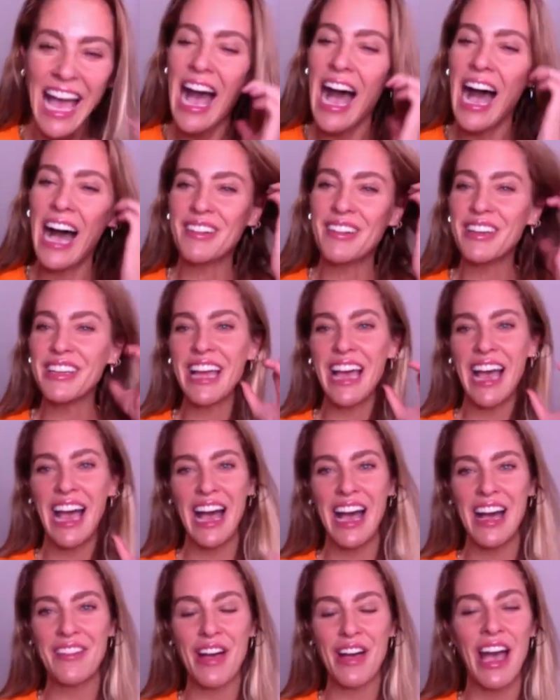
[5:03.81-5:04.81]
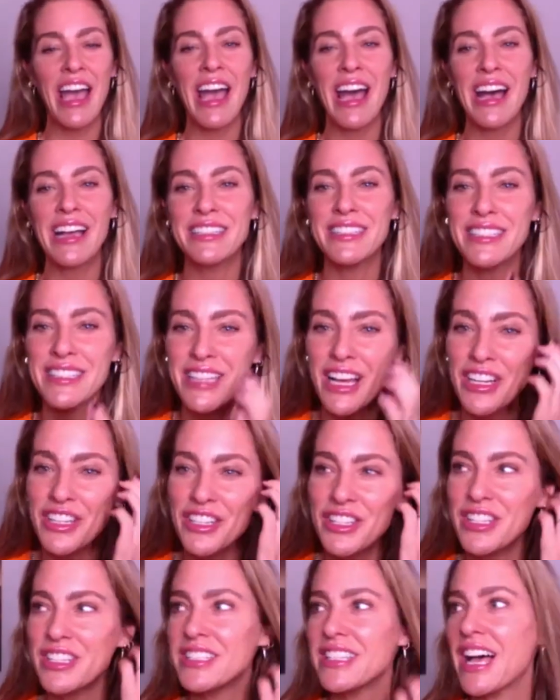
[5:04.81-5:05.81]
I had
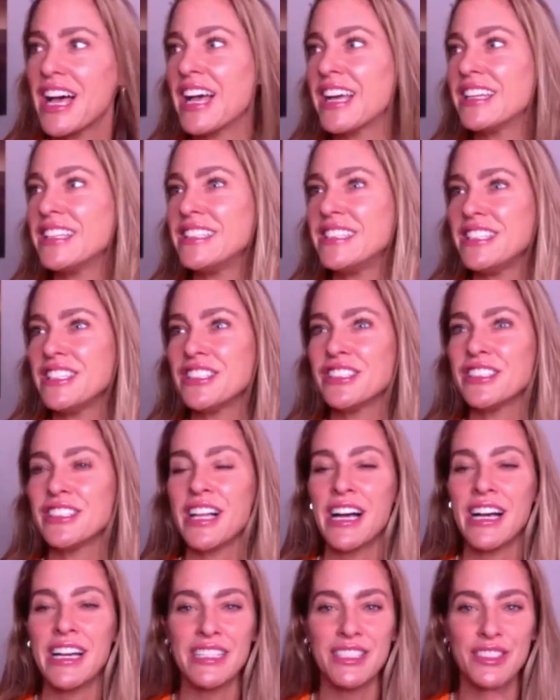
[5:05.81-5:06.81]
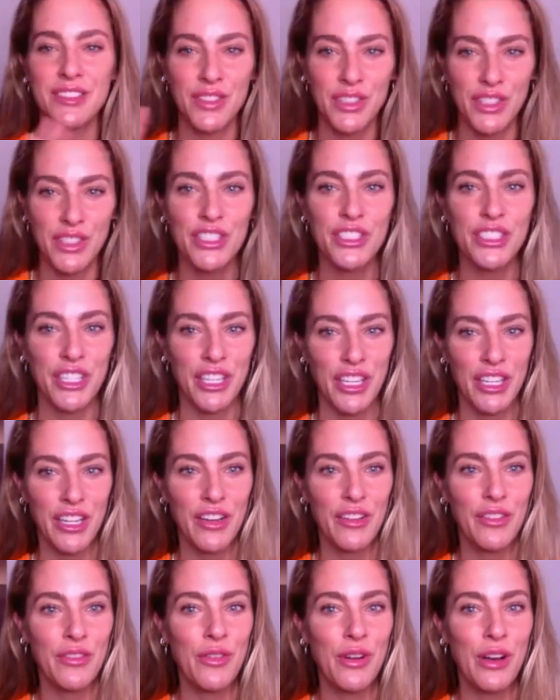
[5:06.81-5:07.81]
such this idealized version
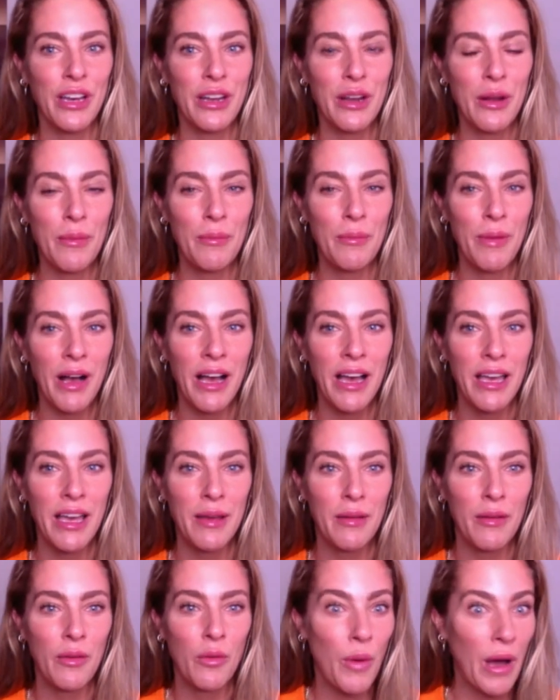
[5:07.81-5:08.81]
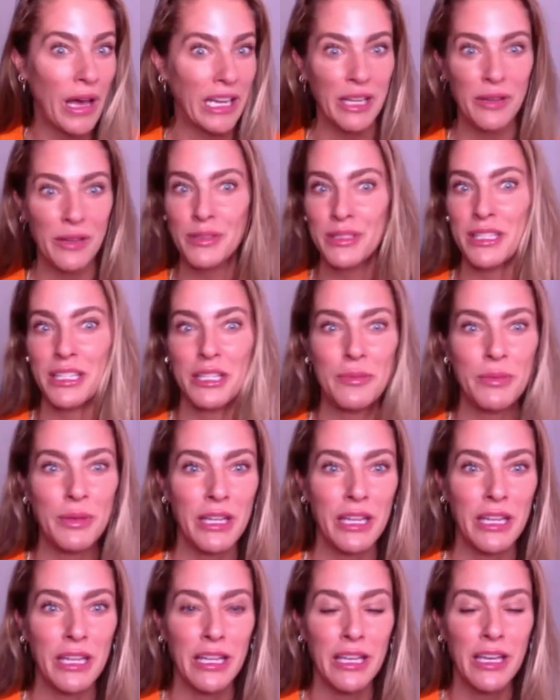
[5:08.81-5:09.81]
of what my wedding was going to
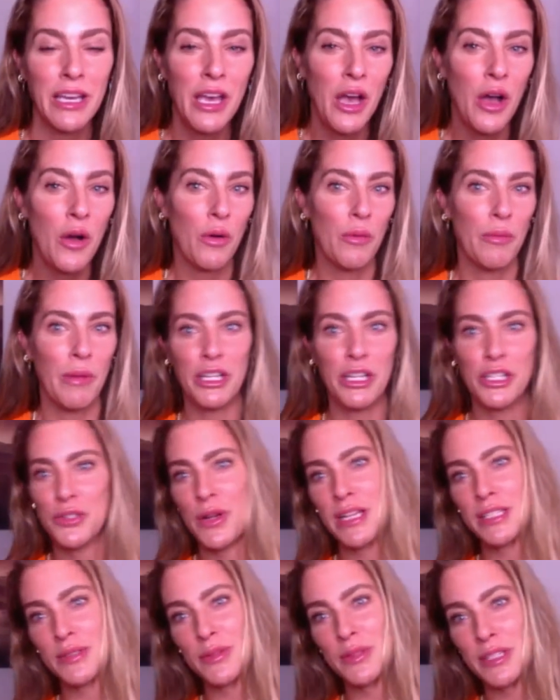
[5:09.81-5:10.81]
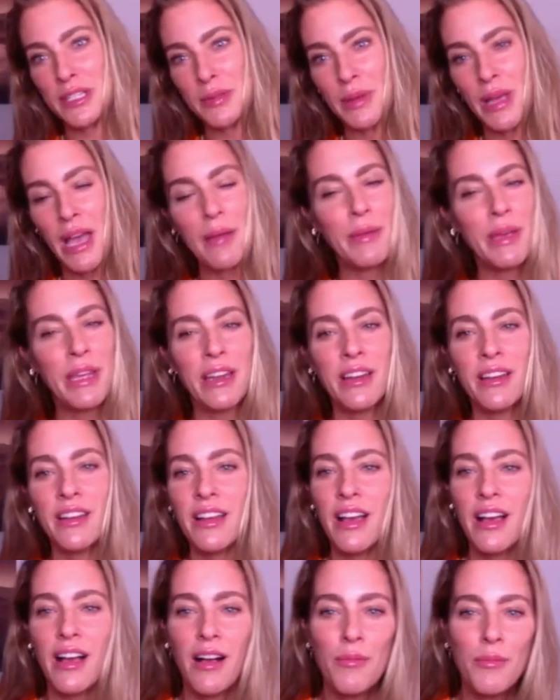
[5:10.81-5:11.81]
be, what my dress was going to be. I mean,
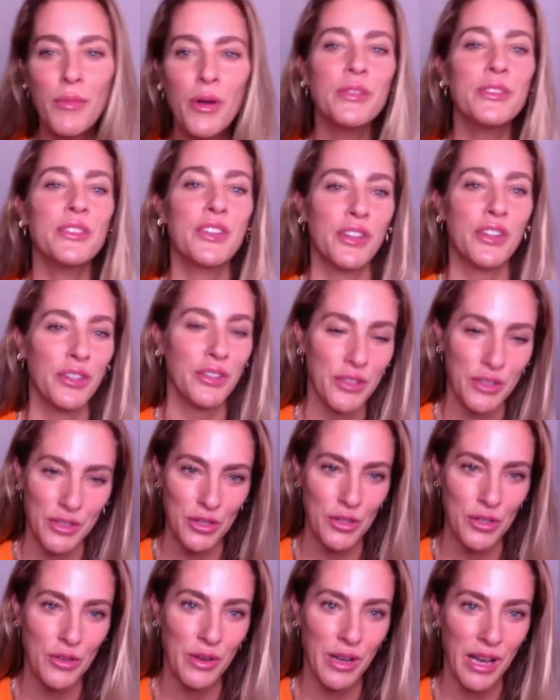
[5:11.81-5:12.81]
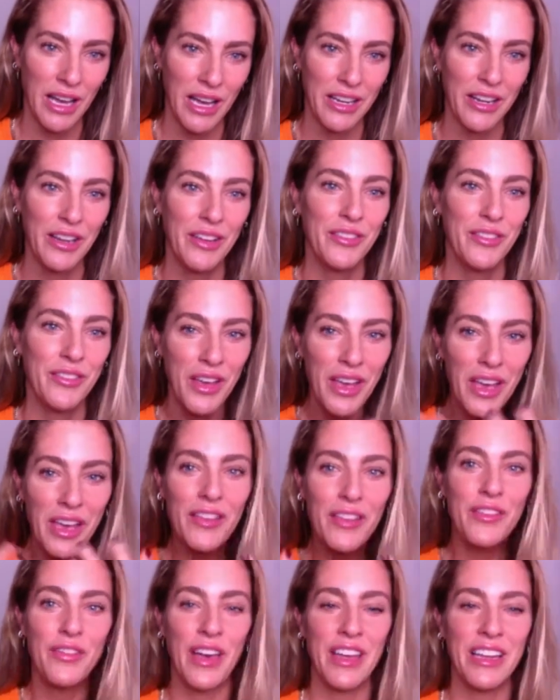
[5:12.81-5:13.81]
most girls do kind of
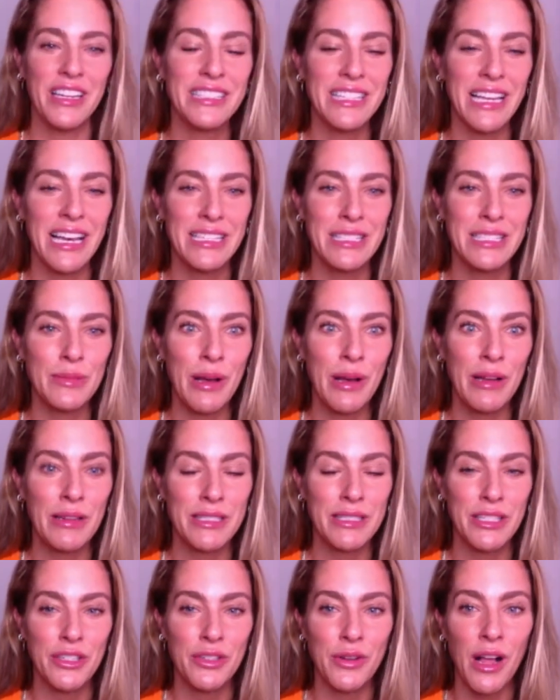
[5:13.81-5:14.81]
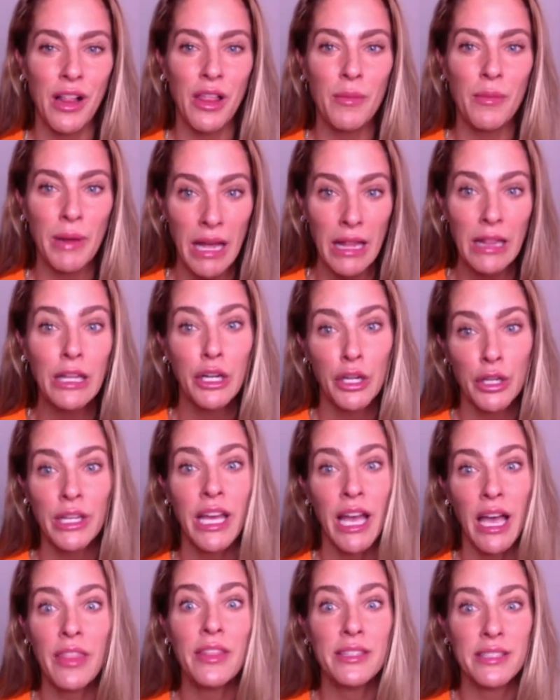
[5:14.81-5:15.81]
fantasize about Cinderella, but I literally
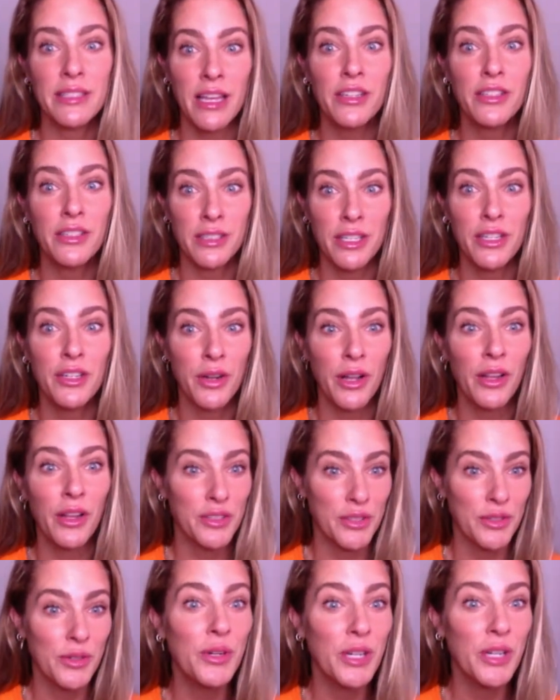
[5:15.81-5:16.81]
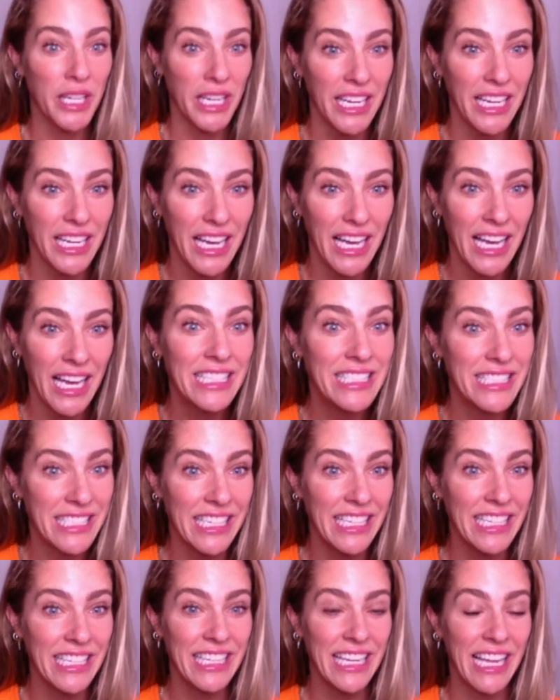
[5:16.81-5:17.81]
had the Cinderella story. I
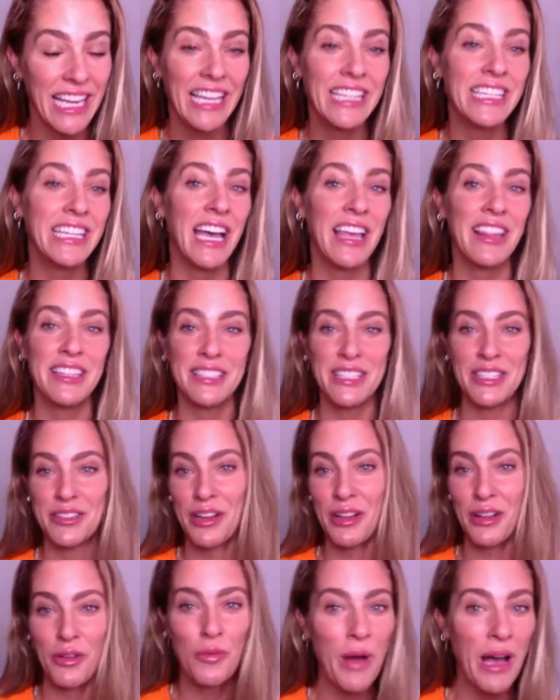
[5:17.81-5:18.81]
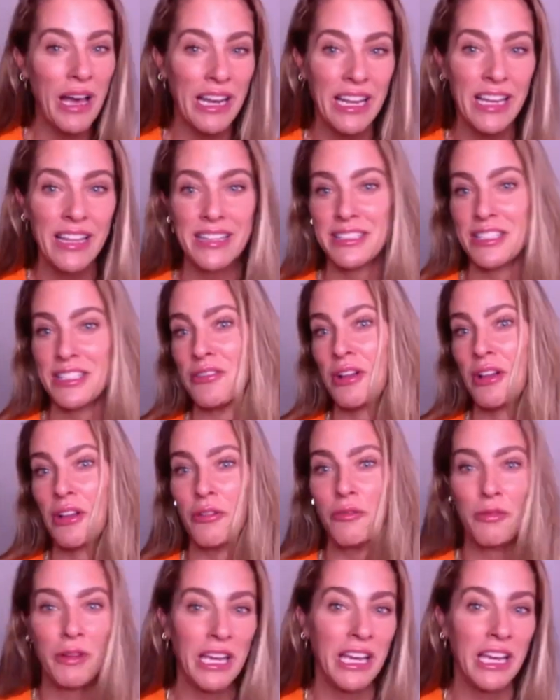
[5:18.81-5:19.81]
did. And I had the Cinderella wedding, the
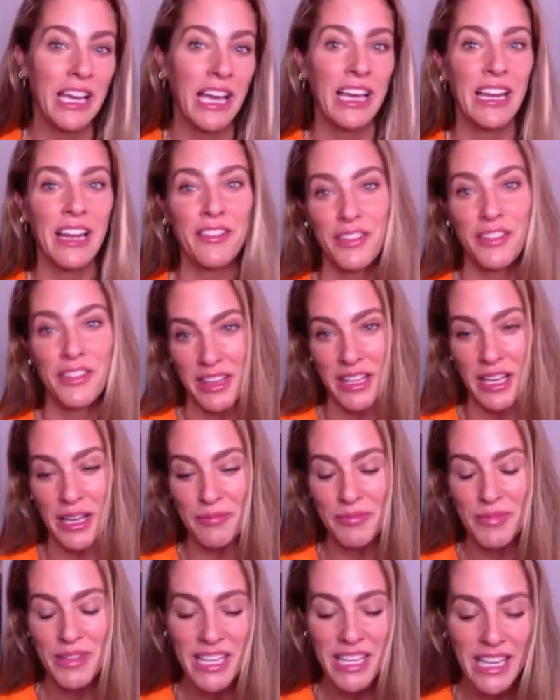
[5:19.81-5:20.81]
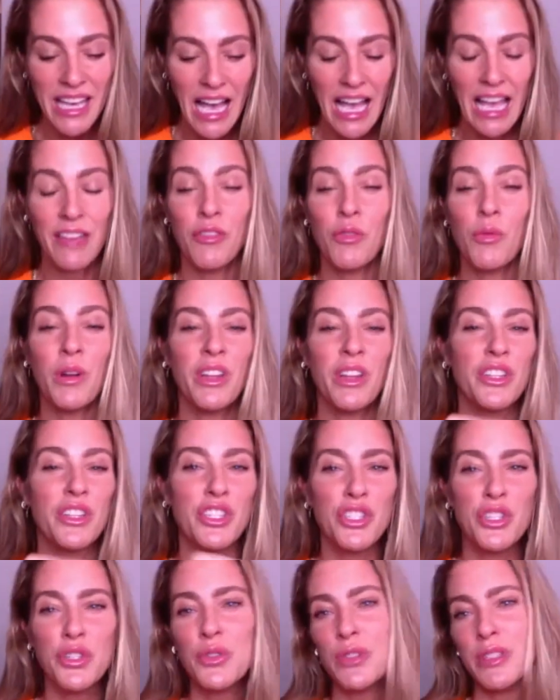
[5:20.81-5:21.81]
Cinderella ring, I had everything. I even wanted the
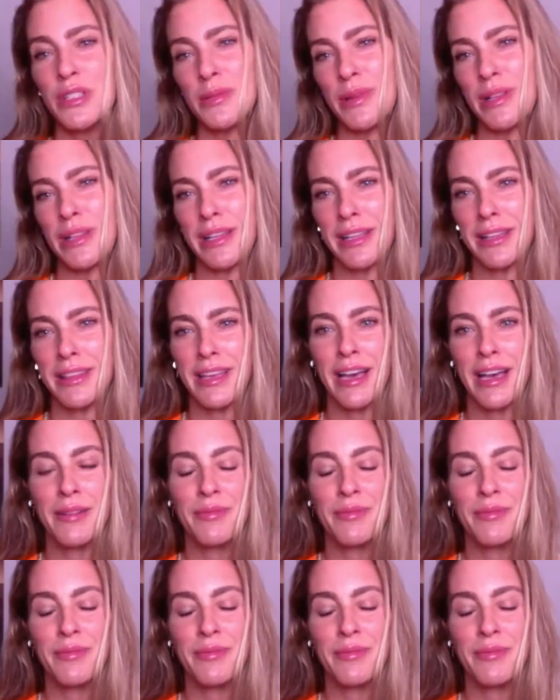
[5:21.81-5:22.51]
shoes to be like that.